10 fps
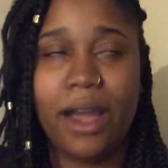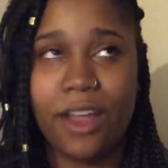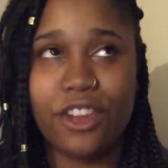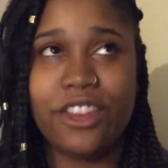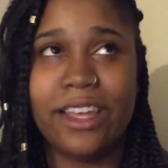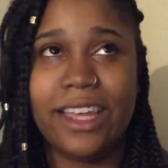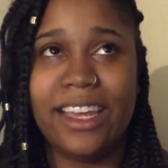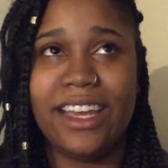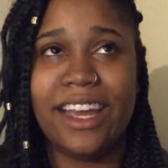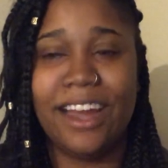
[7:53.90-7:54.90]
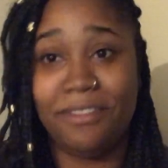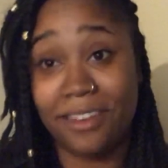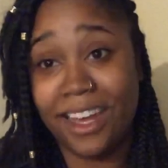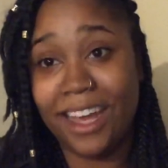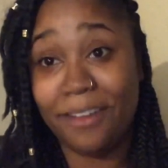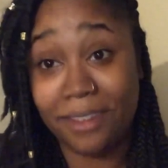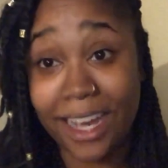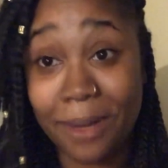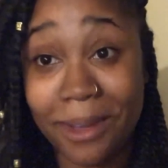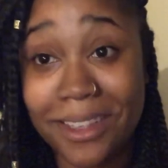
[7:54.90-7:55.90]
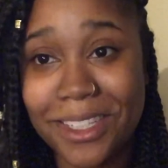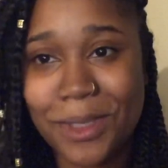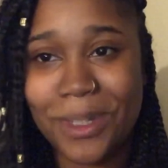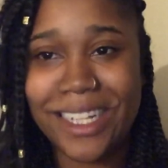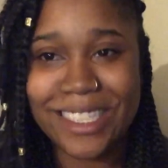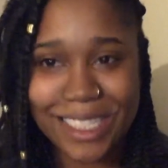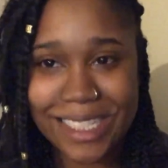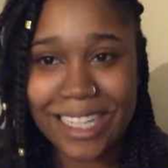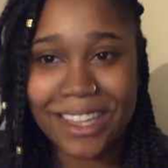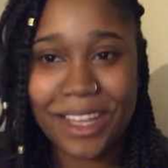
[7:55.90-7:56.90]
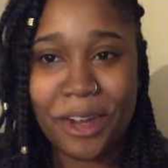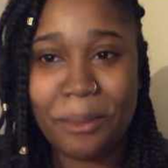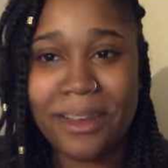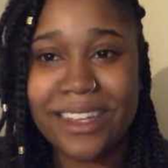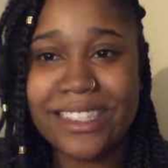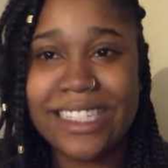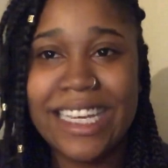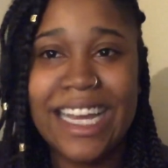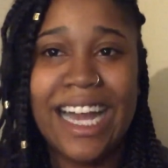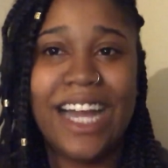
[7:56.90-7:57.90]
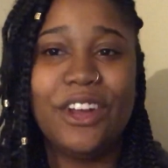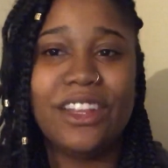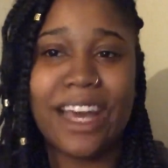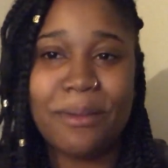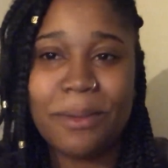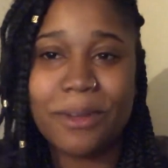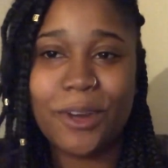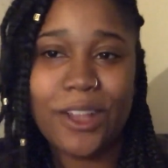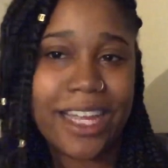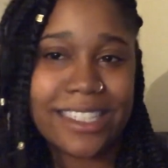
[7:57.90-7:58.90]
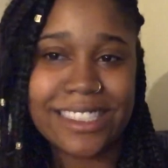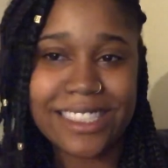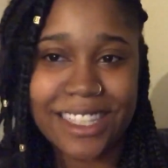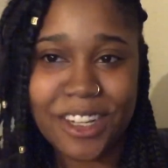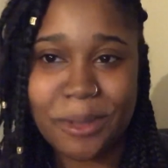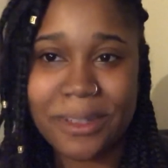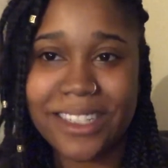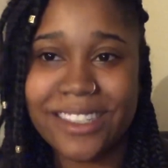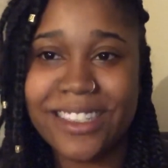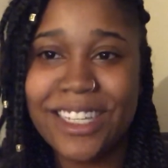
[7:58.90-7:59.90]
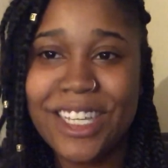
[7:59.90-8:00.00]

Other thing, I forgot about this one, is to see a therapist. I know a lot of people don't like to see therapists.